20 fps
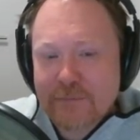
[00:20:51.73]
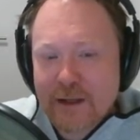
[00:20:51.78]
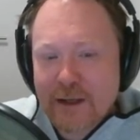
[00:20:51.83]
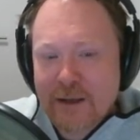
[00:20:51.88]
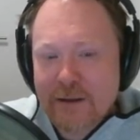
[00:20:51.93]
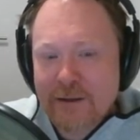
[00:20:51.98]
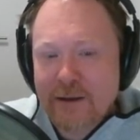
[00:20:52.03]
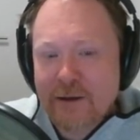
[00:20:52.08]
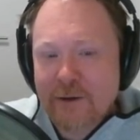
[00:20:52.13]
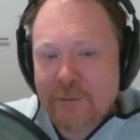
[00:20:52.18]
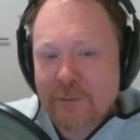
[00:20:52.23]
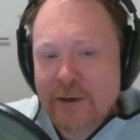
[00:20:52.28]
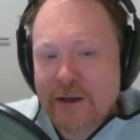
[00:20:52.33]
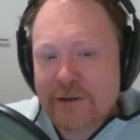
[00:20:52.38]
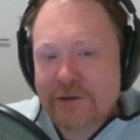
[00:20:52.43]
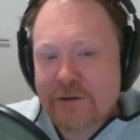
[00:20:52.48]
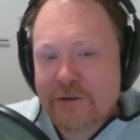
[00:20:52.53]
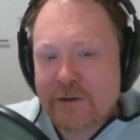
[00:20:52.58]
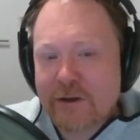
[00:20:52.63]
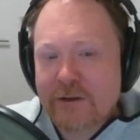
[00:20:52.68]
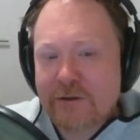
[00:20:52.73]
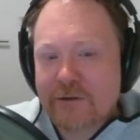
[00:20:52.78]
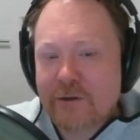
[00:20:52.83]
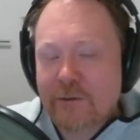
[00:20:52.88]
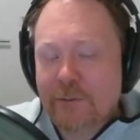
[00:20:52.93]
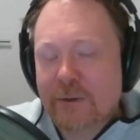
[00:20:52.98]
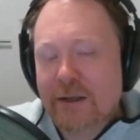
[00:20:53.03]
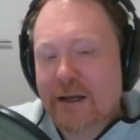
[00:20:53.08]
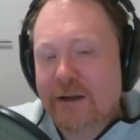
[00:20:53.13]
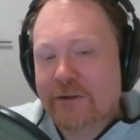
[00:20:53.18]
and then mastery sort
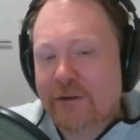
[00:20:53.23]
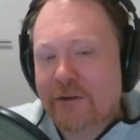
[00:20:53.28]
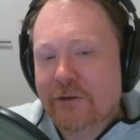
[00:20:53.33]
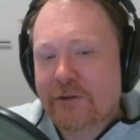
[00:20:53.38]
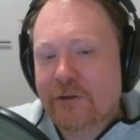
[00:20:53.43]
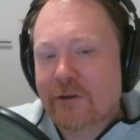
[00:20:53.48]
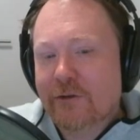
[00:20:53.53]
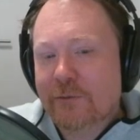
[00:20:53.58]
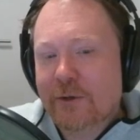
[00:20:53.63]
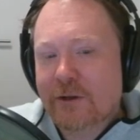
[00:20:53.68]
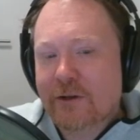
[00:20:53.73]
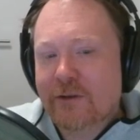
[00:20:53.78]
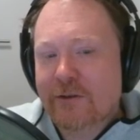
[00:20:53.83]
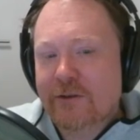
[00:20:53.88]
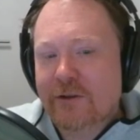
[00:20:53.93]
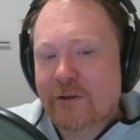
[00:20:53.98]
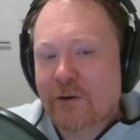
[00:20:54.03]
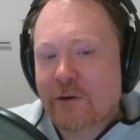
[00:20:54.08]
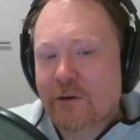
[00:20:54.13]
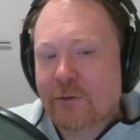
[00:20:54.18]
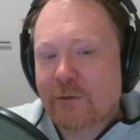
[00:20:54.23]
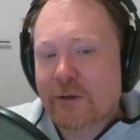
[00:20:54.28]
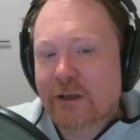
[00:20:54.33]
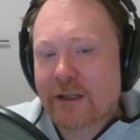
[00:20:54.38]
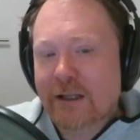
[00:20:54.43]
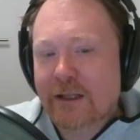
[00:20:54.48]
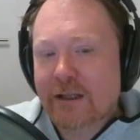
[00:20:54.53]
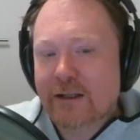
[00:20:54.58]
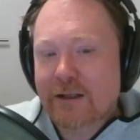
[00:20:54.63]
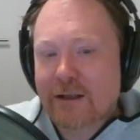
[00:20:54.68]
of plateaus off because you're not
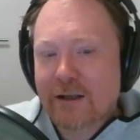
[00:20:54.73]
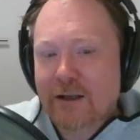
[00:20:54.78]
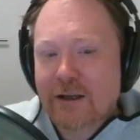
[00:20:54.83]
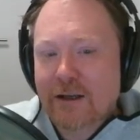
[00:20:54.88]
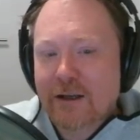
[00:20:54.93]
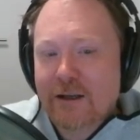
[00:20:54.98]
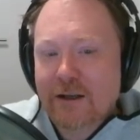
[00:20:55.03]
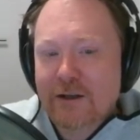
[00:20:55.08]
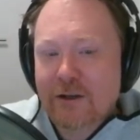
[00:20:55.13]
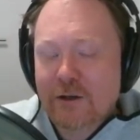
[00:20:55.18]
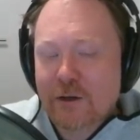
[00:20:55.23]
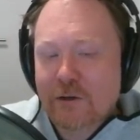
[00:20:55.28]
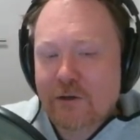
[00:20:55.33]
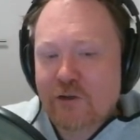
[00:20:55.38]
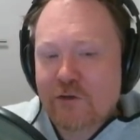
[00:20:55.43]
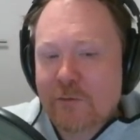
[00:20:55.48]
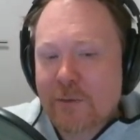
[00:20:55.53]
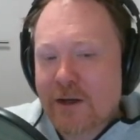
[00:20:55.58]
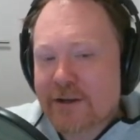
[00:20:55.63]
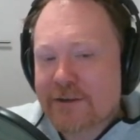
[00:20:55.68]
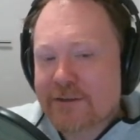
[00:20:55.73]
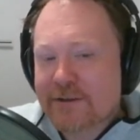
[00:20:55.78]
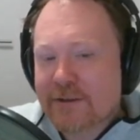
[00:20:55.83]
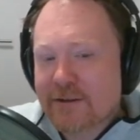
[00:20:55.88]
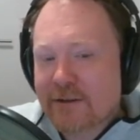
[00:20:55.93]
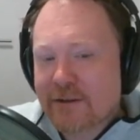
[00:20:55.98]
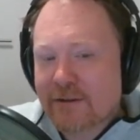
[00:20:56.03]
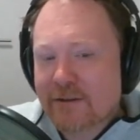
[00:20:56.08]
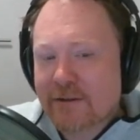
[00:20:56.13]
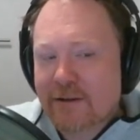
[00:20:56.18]
really, you've mastered
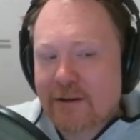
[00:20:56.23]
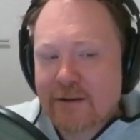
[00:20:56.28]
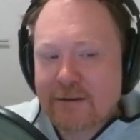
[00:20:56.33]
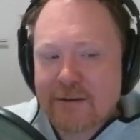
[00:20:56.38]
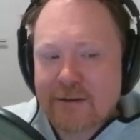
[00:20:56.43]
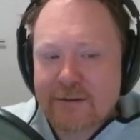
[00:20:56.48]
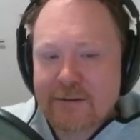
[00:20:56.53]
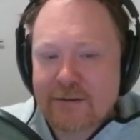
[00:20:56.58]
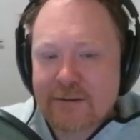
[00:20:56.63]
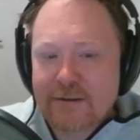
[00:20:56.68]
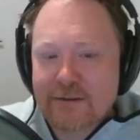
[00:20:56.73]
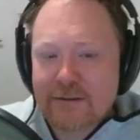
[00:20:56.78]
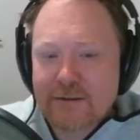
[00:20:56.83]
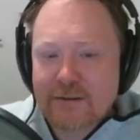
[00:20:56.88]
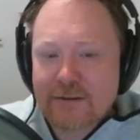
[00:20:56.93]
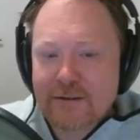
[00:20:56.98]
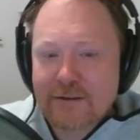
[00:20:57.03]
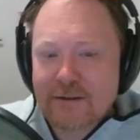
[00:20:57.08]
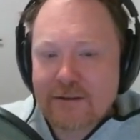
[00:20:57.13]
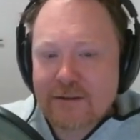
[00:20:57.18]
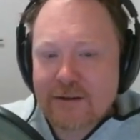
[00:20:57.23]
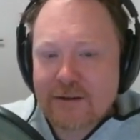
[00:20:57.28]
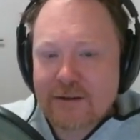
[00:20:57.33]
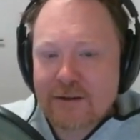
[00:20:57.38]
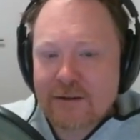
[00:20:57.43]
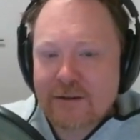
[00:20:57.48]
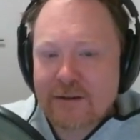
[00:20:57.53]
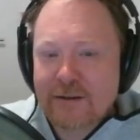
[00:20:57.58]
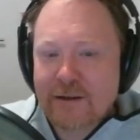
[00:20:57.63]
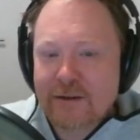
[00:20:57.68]
it. It doesn't,
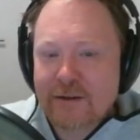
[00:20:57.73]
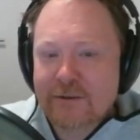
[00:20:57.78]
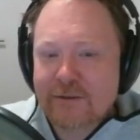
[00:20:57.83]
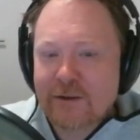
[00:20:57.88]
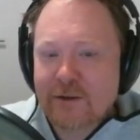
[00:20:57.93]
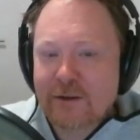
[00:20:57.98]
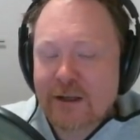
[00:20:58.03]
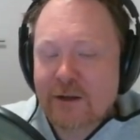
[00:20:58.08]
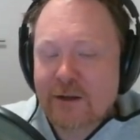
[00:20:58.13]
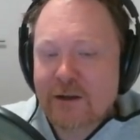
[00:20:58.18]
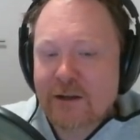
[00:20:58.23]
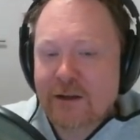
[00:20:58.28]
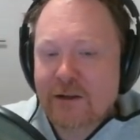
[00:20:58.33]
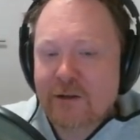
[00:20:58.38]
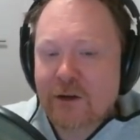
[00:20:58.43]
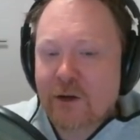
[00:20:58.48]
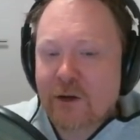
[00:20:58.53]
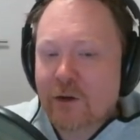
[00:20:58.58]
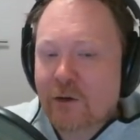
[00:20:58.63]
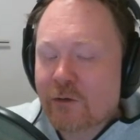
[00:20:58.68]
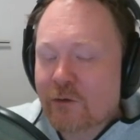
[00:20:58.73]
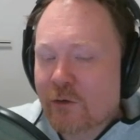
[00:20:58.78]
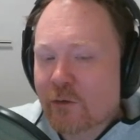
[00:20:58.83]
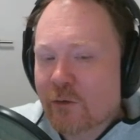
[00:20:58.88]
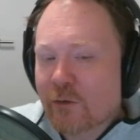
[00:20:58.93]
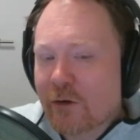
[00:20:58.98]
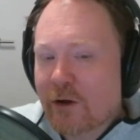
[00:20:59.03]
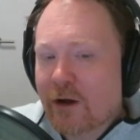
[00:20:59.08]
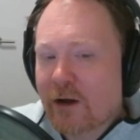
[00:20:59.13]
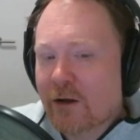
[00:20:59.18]
things don't get,
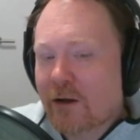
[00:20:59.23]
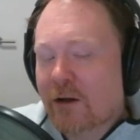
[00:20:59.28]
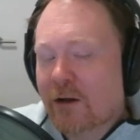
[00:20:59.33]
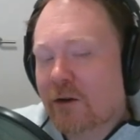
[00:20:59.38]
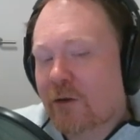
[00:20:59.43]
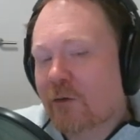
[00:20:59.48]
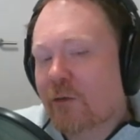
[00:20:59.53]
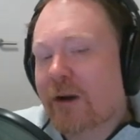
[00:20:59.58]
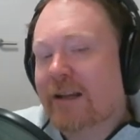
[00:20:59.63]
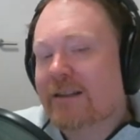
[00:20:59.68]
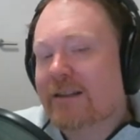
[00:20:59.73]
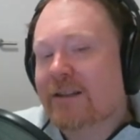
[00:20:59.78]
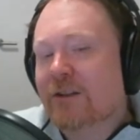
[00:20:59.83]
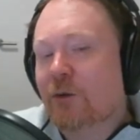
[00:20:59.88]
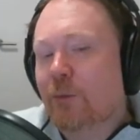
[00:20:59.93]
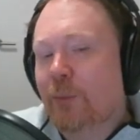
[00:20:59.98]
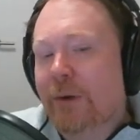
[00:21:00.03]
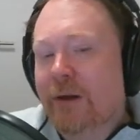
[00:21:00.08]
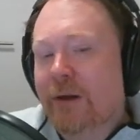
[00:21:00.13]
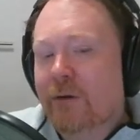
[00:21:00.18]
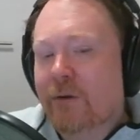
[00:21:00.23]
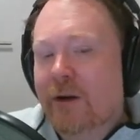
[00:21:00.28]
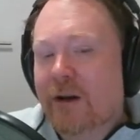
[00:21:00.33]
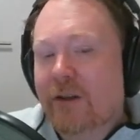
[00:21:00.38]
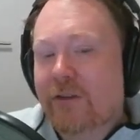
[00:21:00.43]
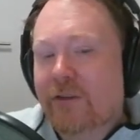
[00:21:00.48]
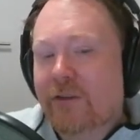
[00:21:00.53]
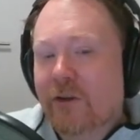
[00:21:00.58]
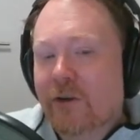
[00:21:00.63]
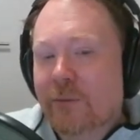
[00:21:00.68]
a great deal better at
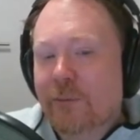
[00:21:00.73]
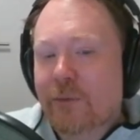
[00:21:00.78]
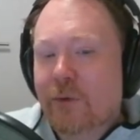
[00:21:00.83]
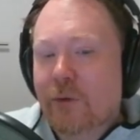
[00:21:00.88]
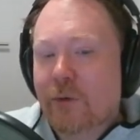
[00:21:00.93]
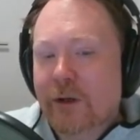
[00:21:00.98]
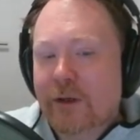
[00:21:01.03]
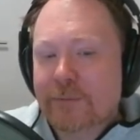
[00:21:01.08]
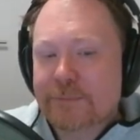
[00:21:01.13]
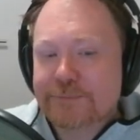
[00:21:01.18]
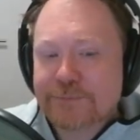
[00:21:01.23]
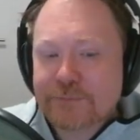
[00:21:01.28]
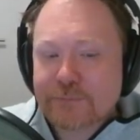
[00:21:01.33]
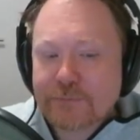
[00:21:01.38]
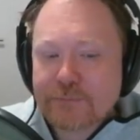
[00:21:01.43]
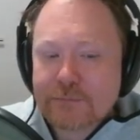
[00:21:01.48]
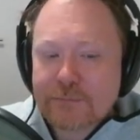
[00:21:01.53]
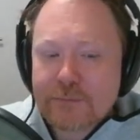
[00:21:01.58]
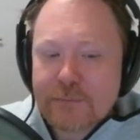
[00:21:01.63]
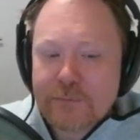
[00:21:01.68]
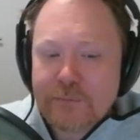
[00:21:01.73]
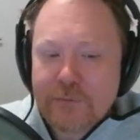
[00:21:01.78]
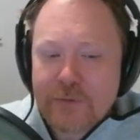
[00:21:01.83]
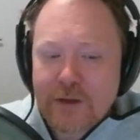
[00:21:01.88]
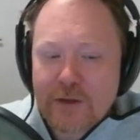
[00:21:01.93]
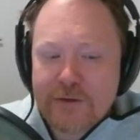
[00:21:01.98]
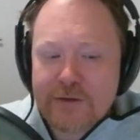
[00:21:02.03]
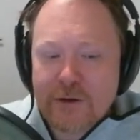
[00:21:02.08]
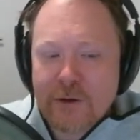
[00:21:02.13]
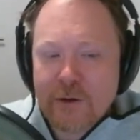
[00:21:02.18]
a certain point.
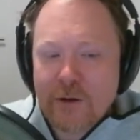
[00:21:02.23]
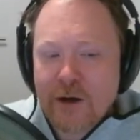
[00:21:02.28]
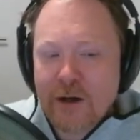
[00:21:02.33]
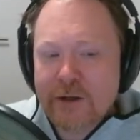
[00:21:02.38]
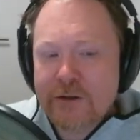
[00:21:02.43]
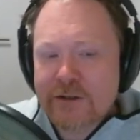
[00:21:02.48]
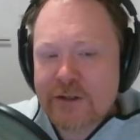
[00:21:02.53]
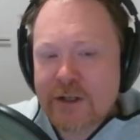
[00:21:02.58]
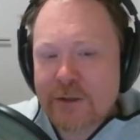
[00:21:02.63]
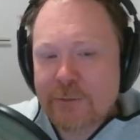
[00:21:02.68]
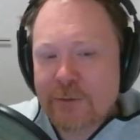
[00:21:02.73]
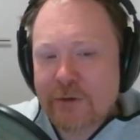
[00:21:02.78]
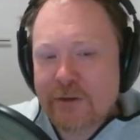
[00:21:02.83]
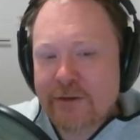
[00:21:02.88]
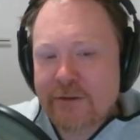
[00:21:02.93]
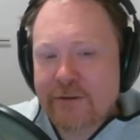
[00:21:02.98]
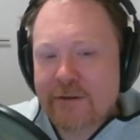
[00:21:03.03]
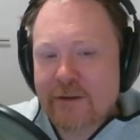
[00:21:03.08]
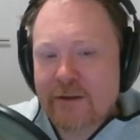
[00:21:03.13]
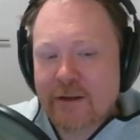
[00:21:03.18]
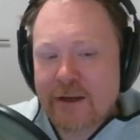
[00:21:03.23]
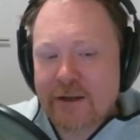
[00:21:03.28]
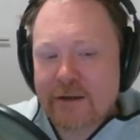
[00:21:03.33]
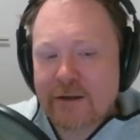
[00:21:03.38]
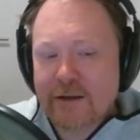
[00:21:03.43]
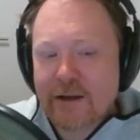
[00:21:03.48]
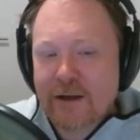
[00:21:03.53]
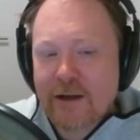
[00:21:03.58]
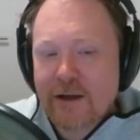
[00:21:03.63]
So I usually put this at like